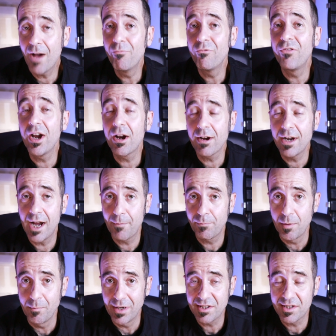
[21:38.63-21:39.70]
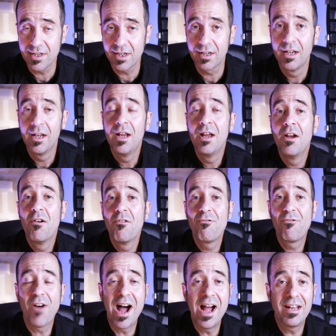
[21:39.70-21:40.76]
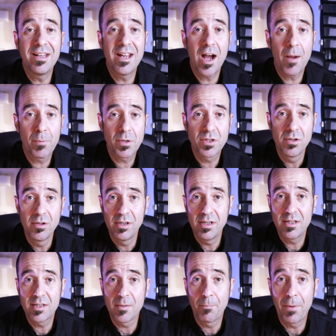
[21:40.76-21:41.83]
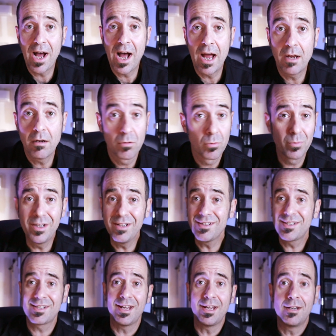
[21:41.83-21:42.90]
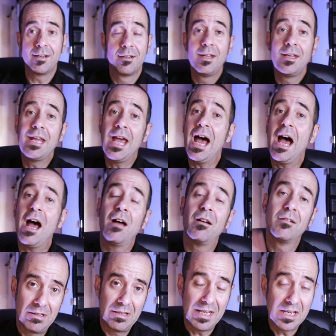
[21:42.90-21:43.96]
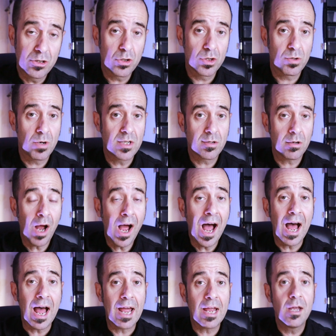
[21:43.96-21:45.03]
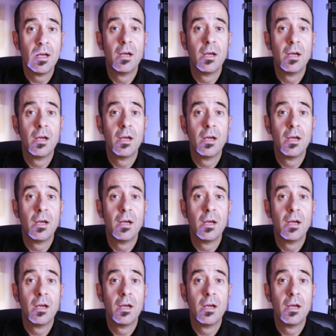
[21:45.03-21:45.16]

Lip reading: I'm very optimistic. Find the opportunities to buy. Real estate. Yeah, the interest rates are high,